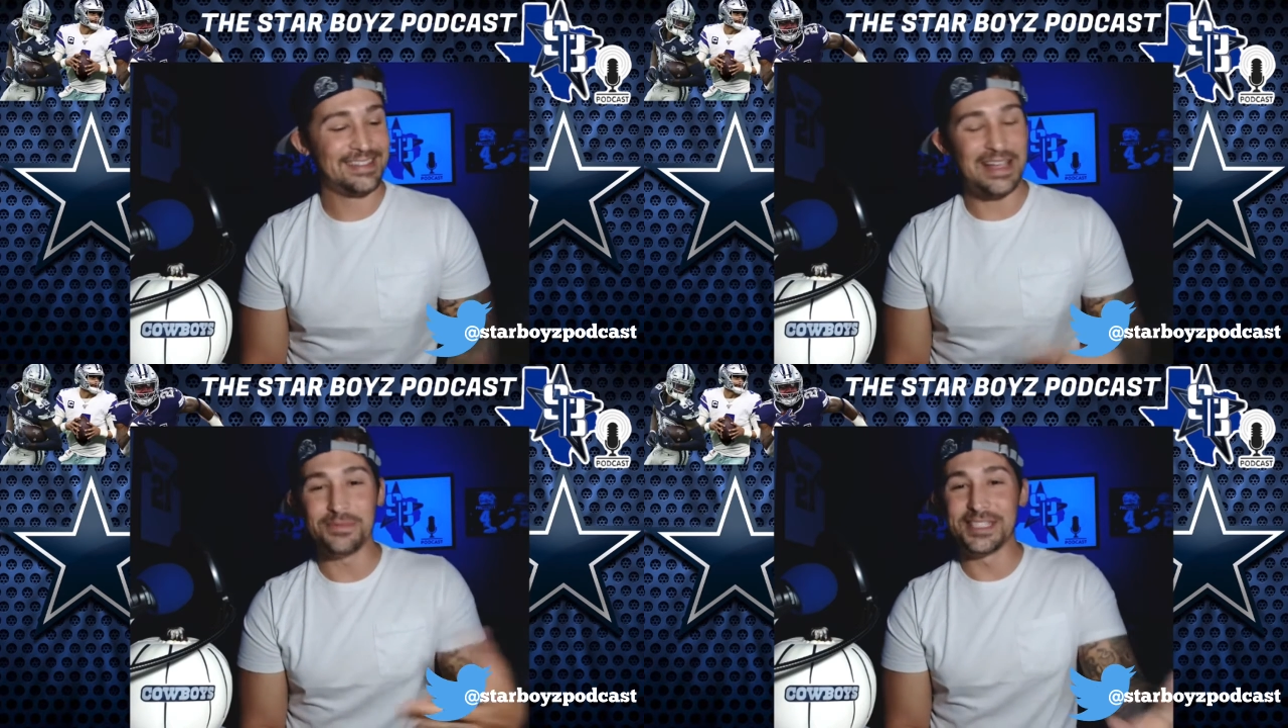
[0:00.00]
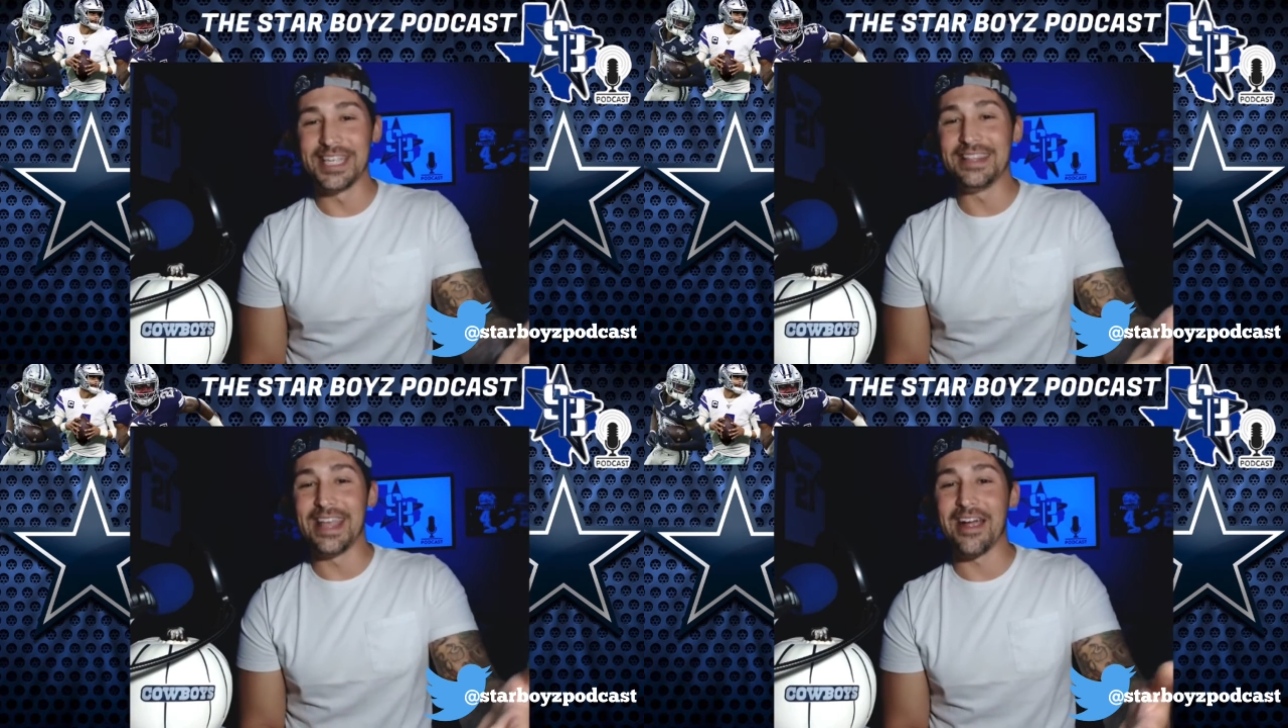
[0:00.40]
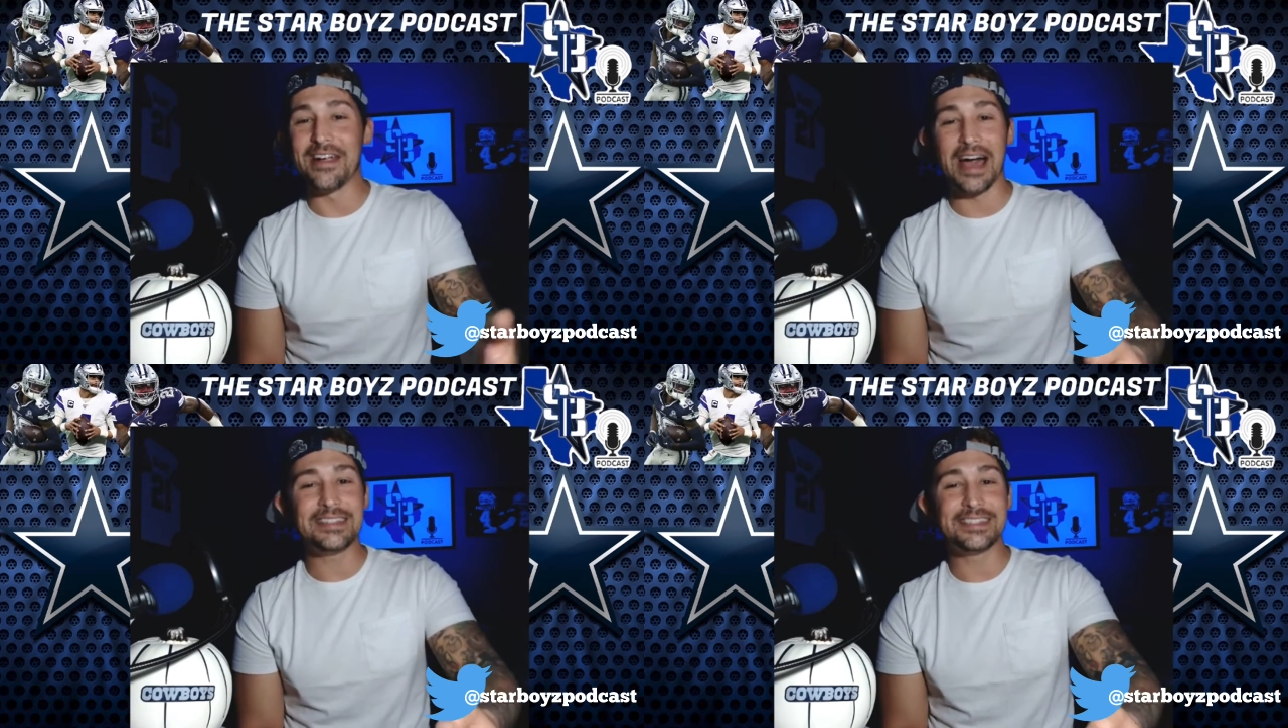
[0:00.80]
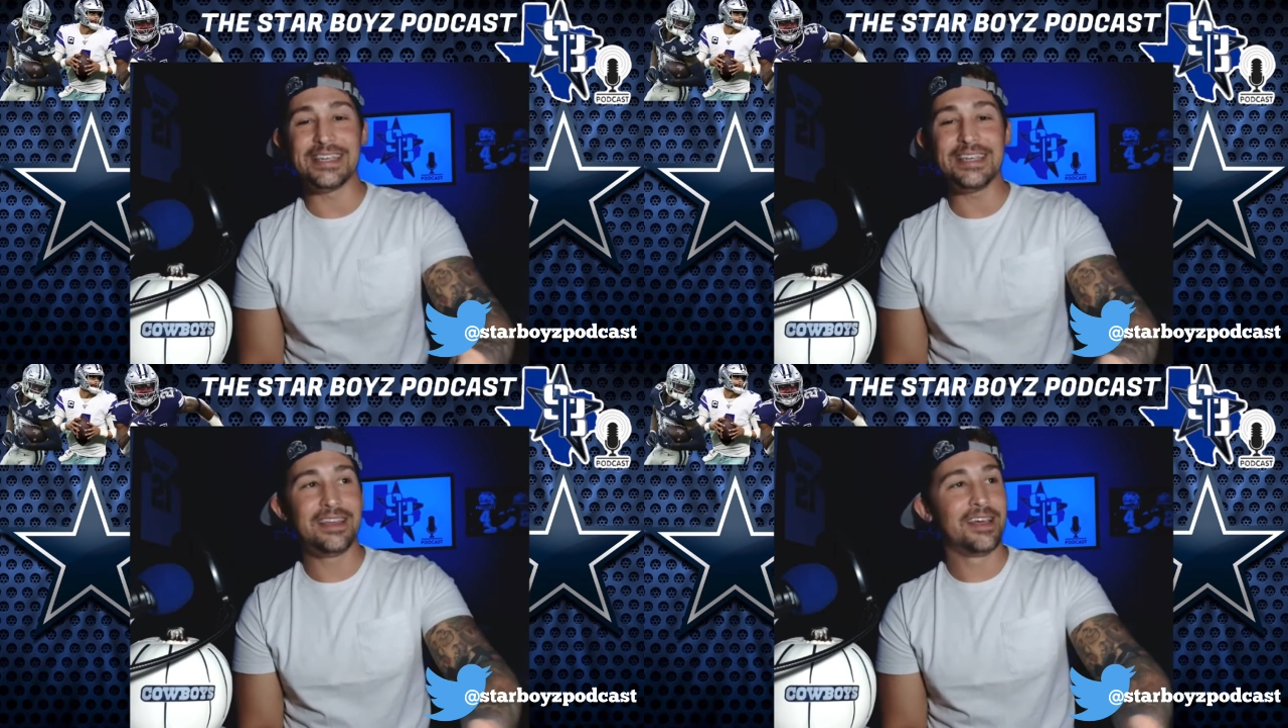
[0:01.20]
I'm sitting there and I
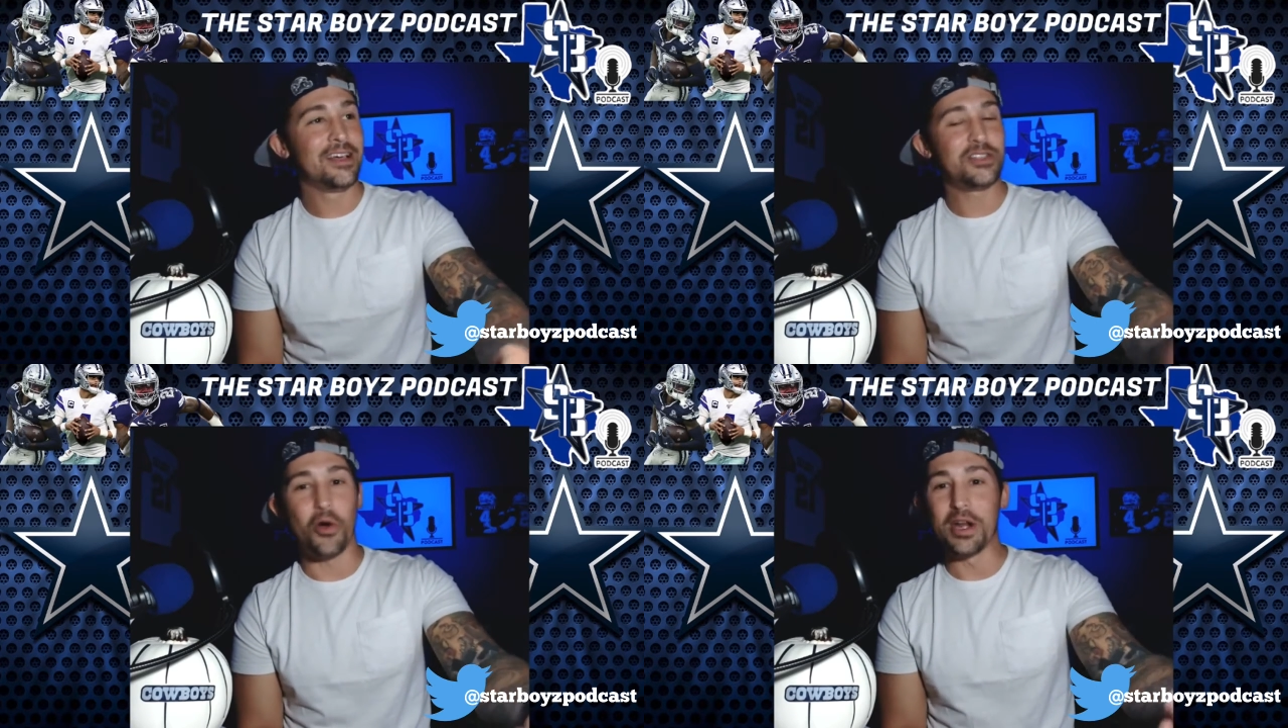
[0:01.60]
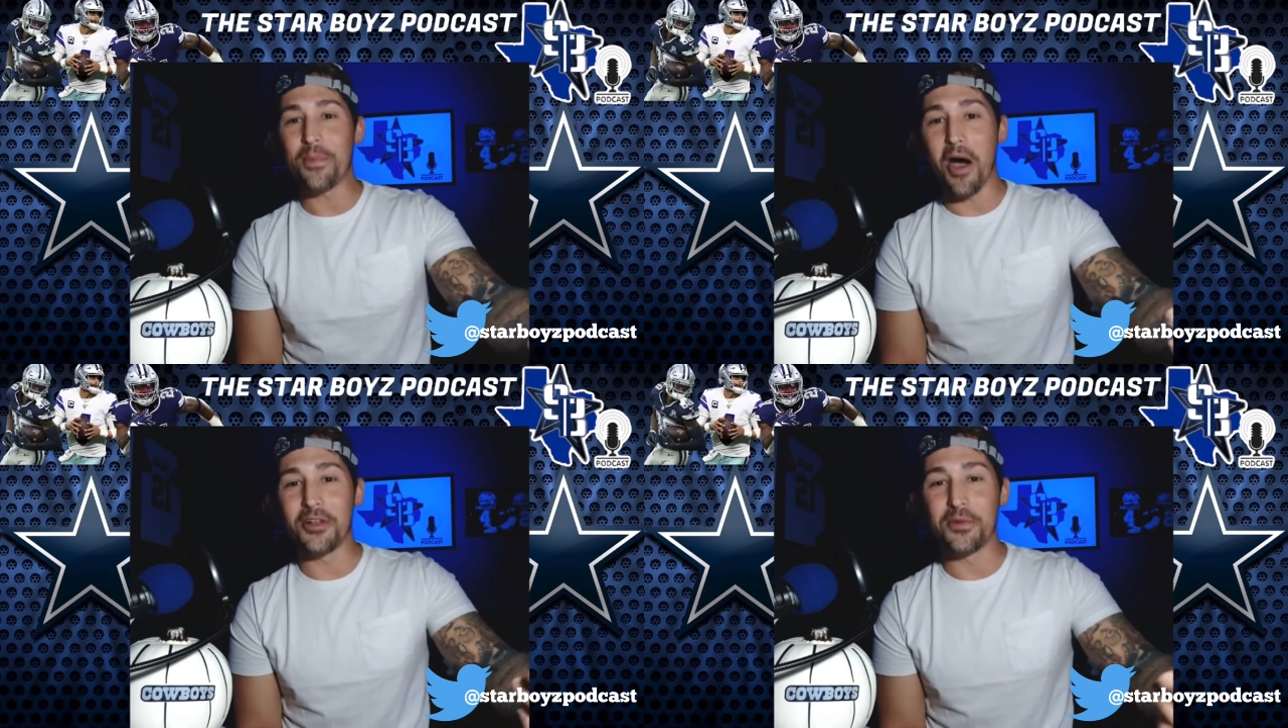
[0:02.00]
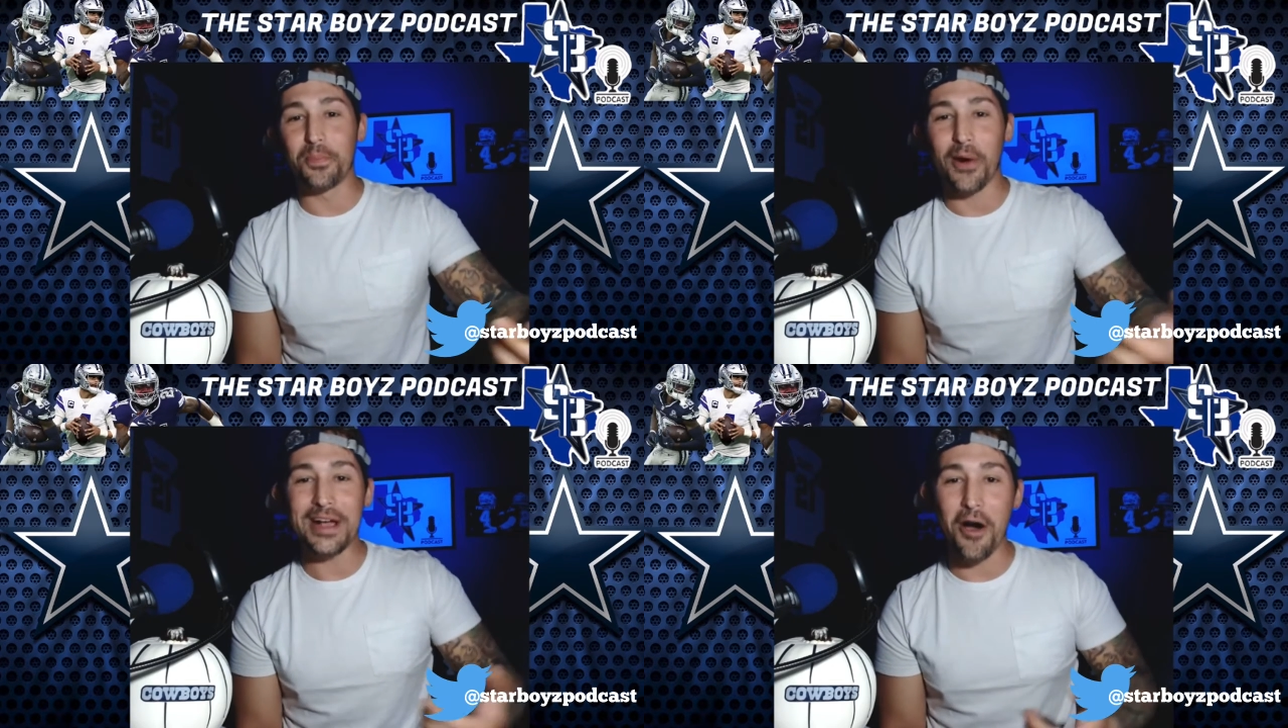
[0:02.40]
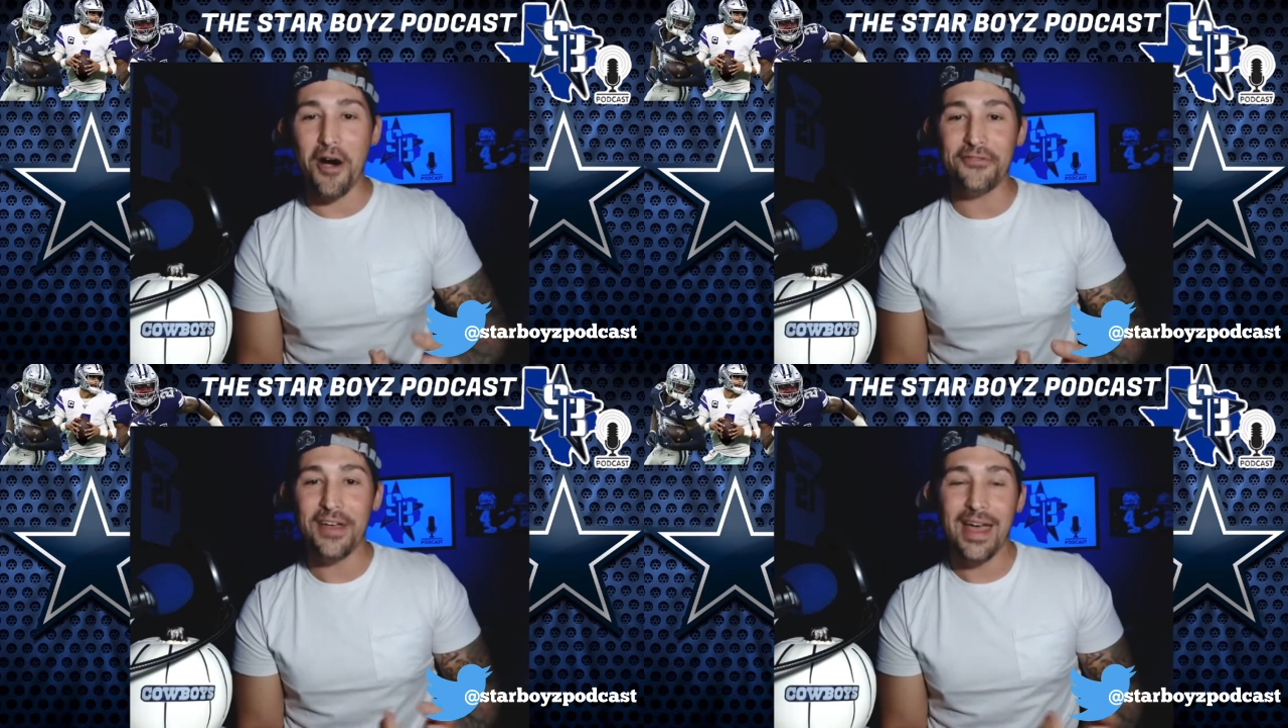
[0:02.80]
see Tony Pollard break
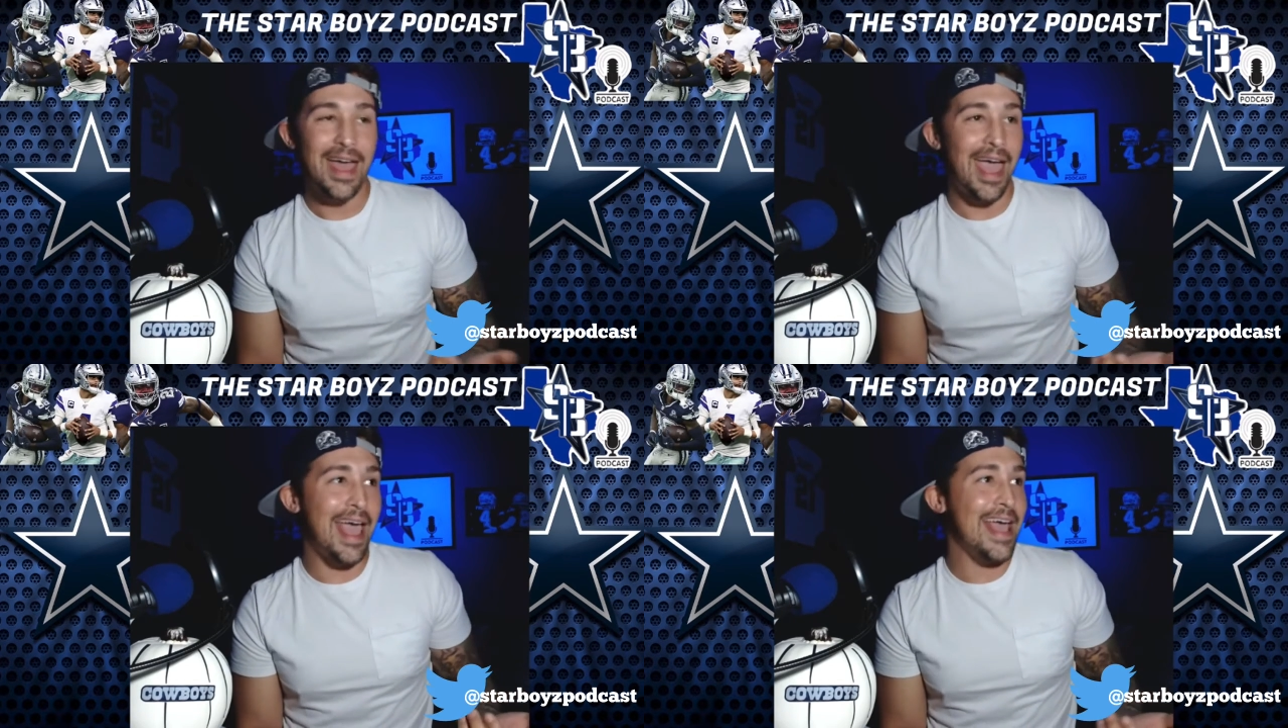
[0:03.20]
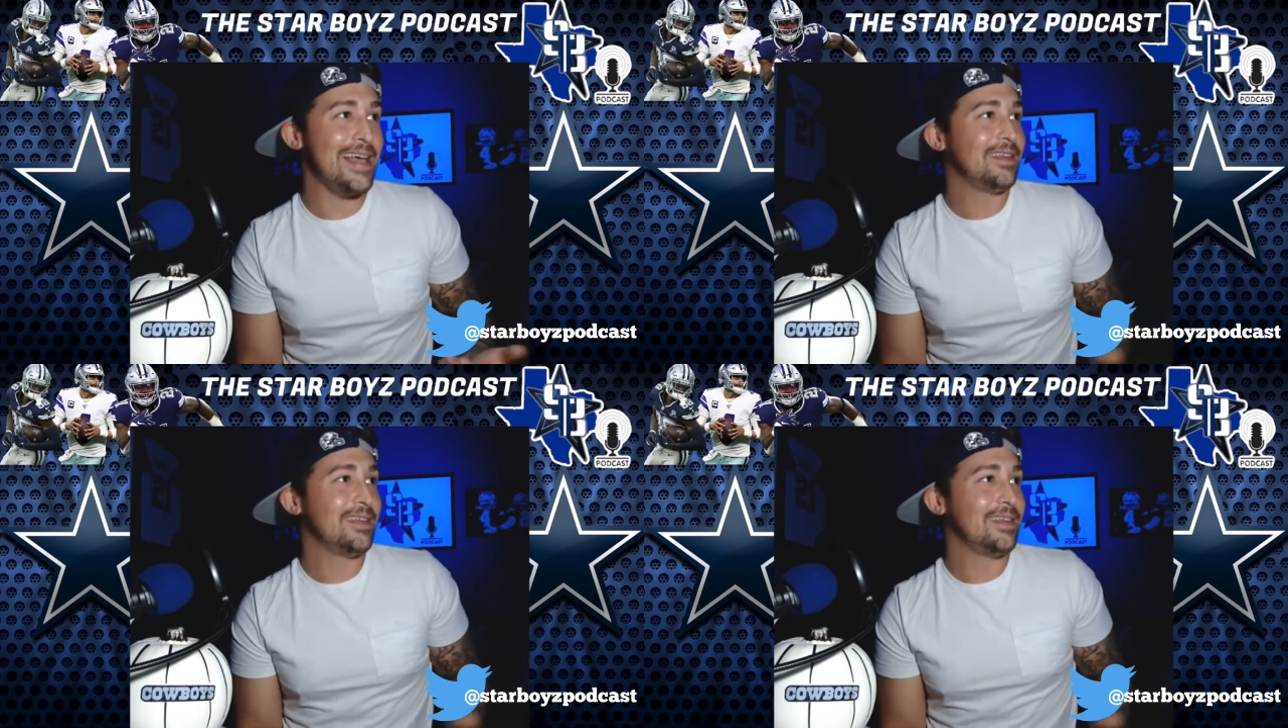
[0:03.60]
off a